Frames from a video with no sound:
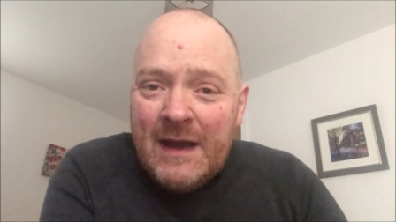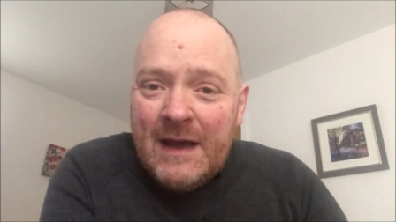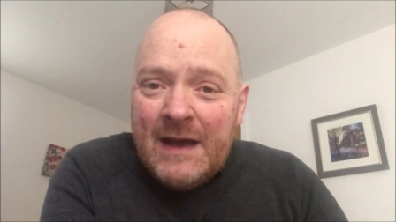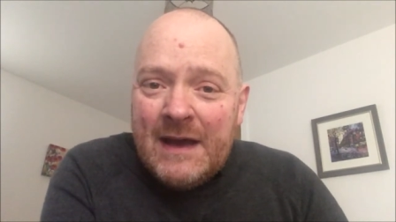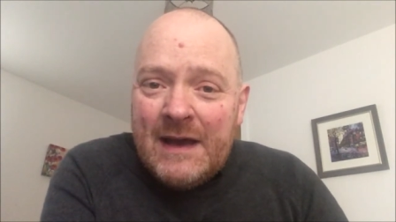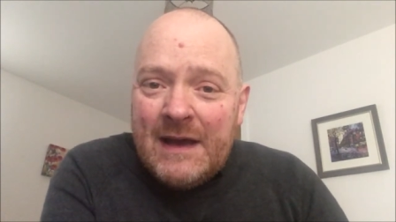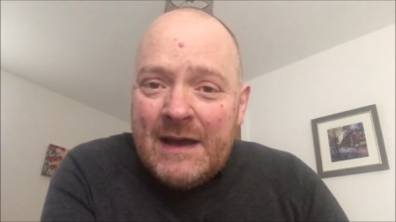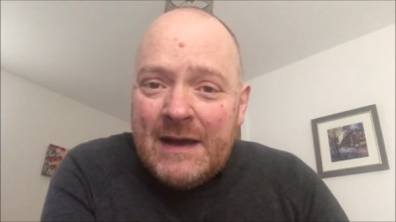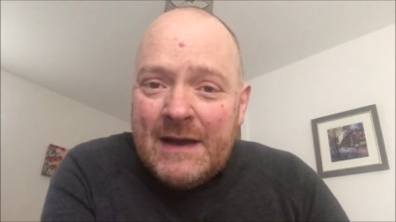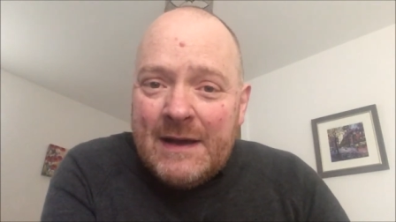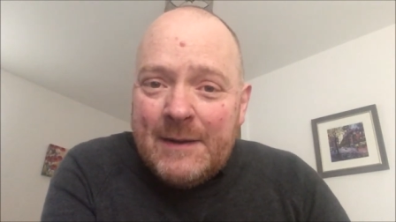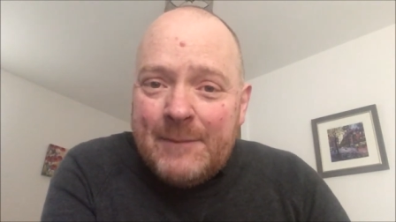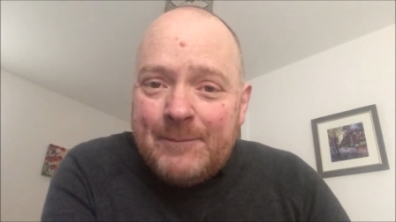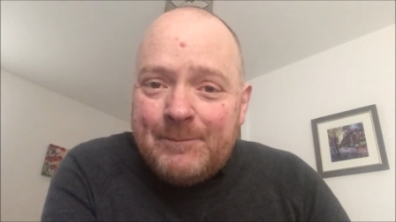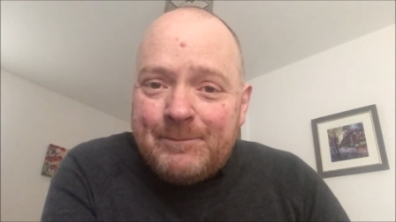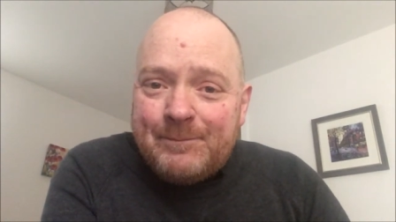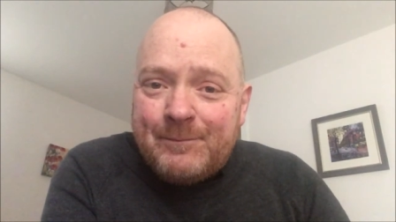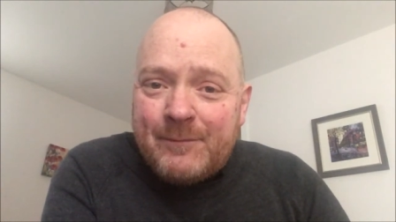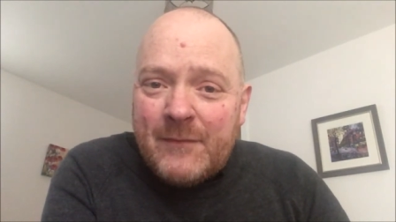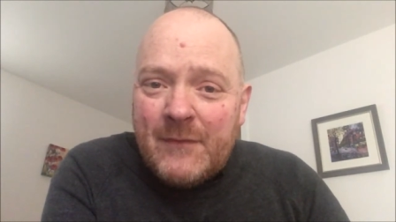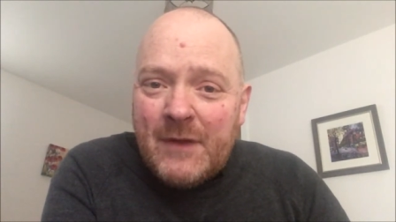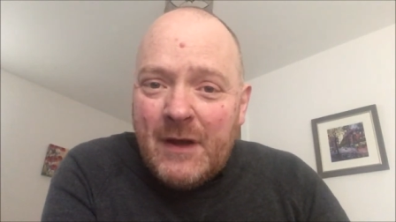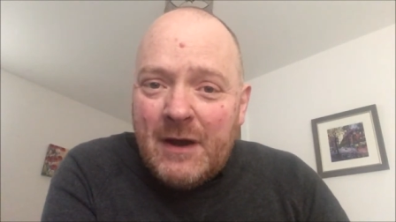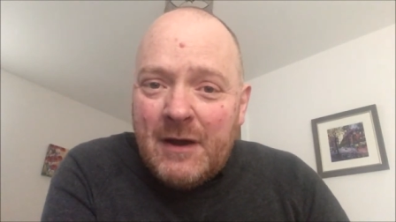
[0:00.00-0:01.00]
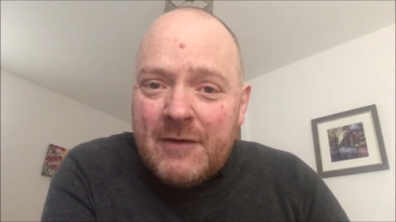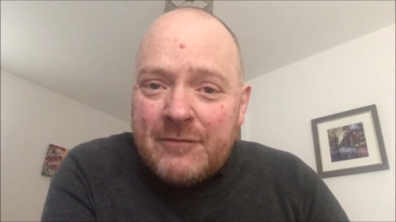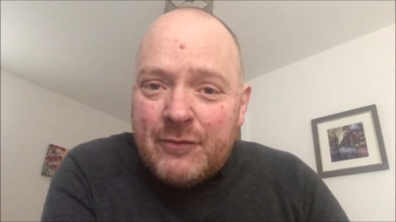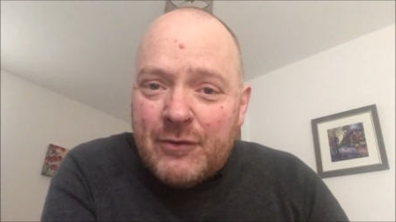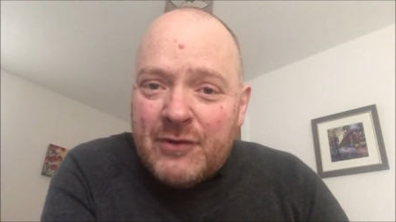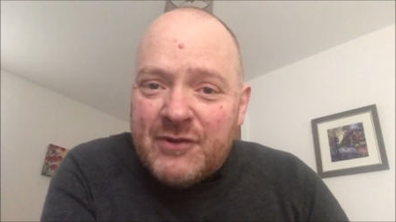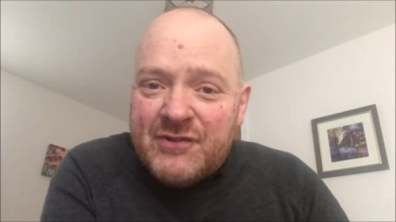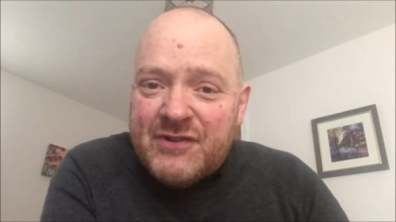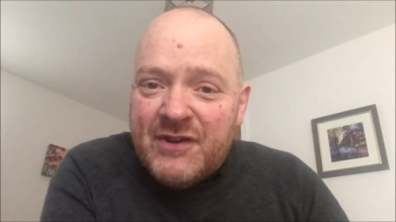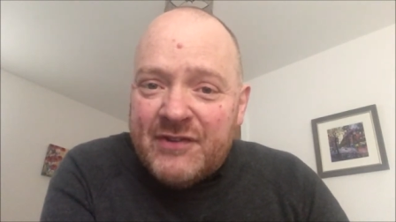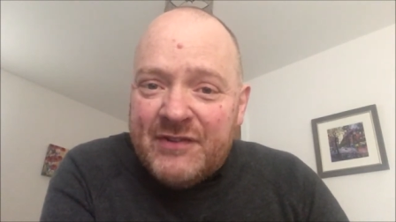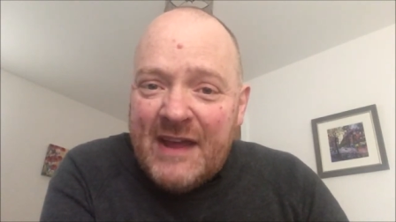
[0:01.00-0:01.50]
Of
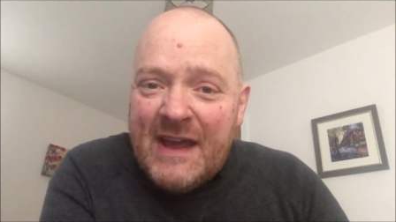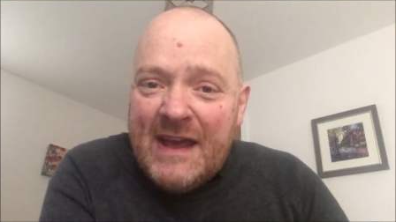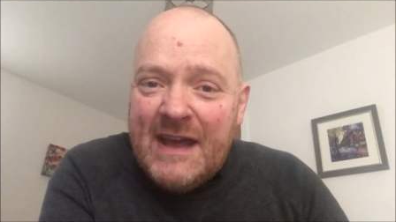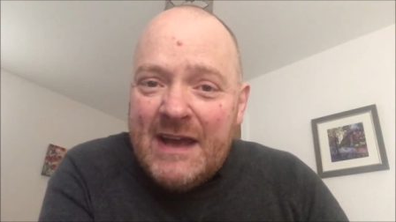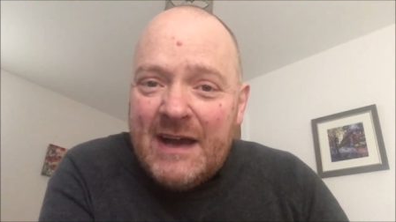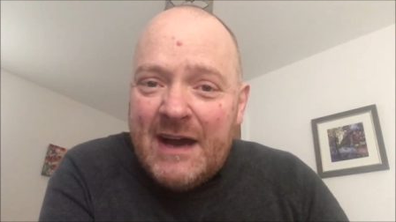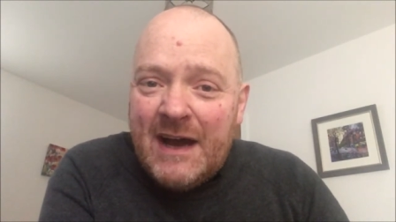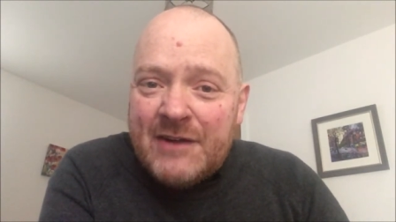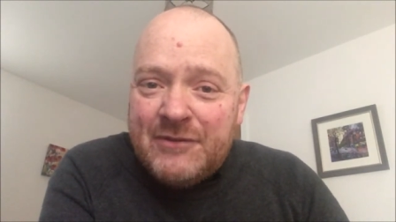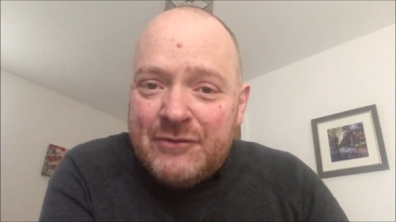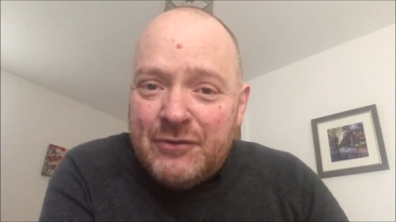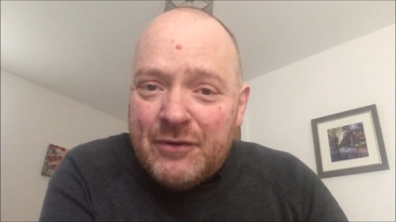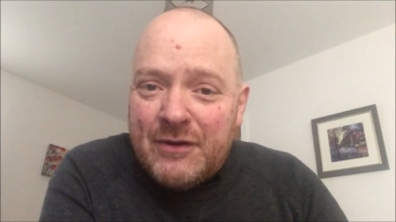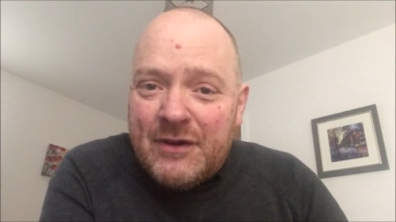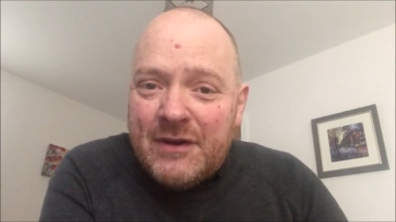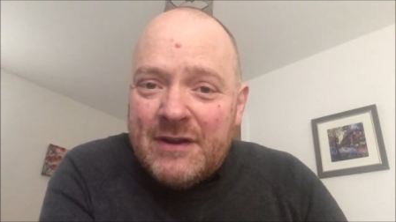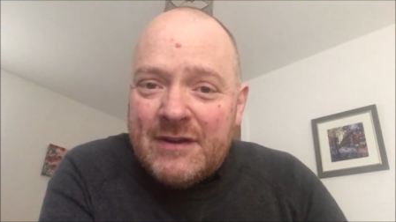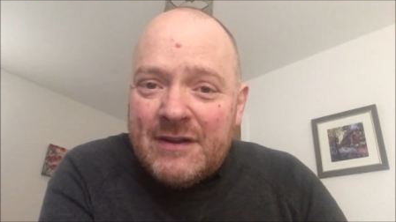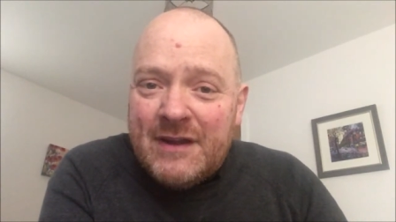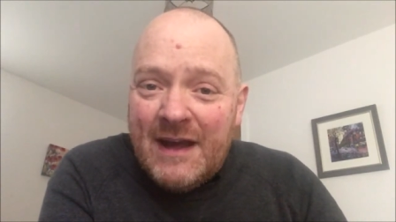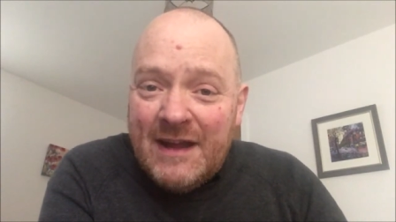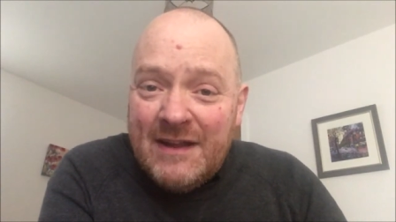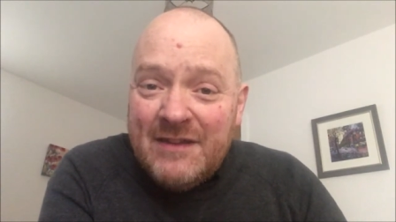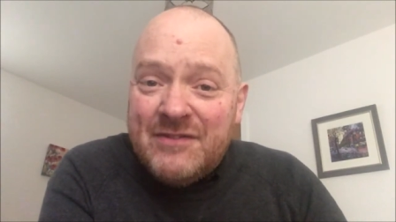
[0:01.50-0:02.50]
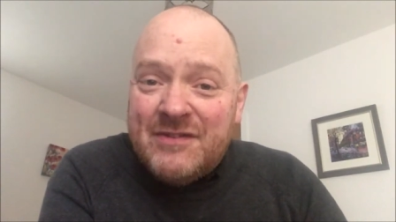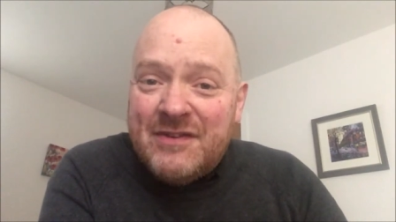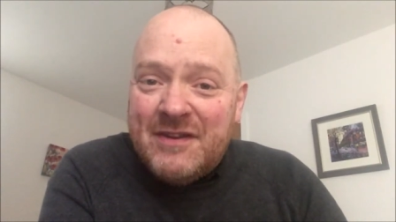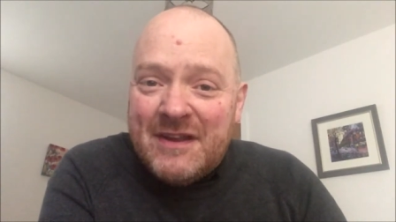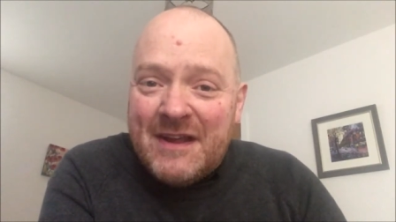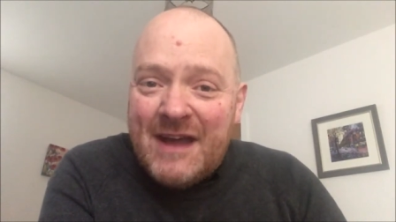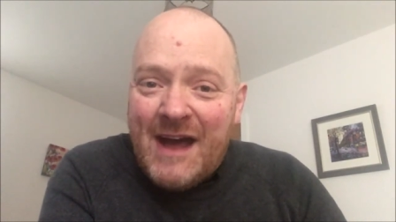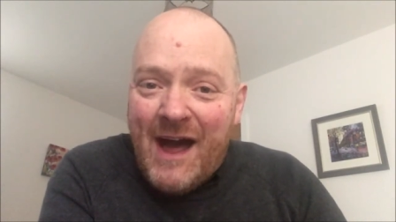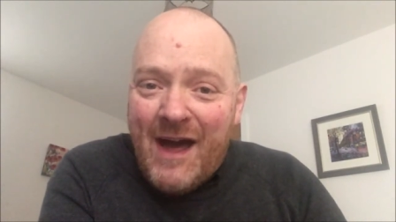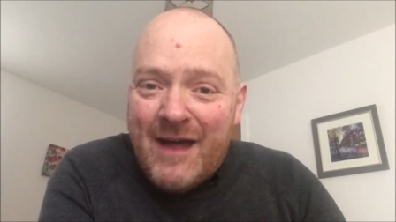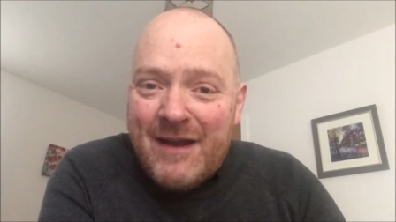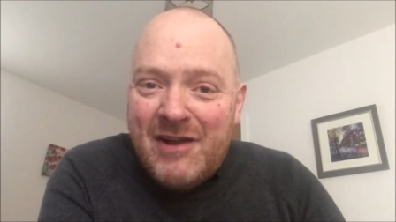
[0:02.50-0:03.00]
course, the day I took it into the
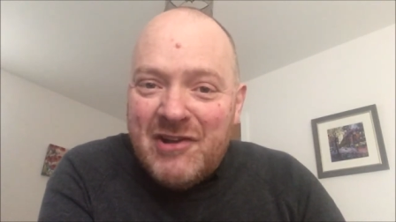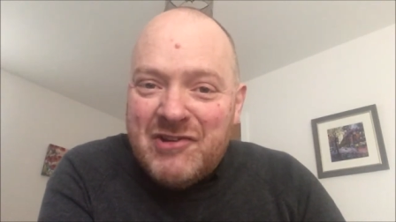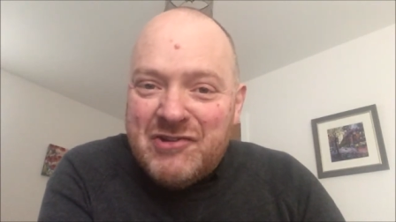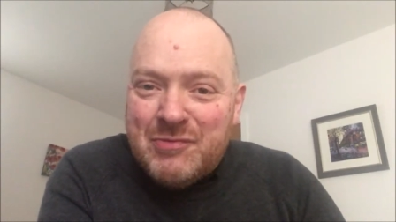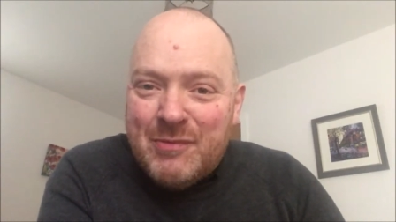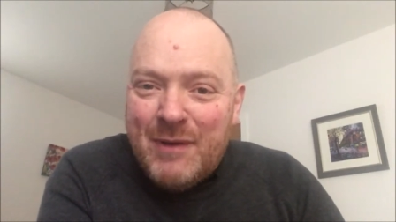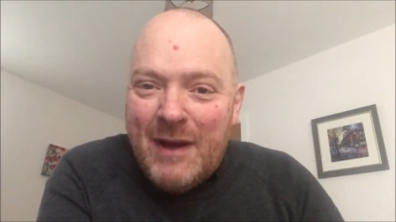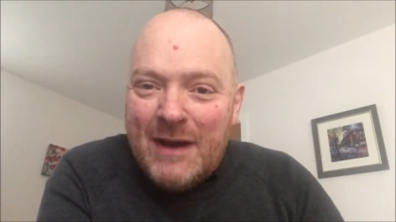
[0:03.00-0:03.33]
garage, we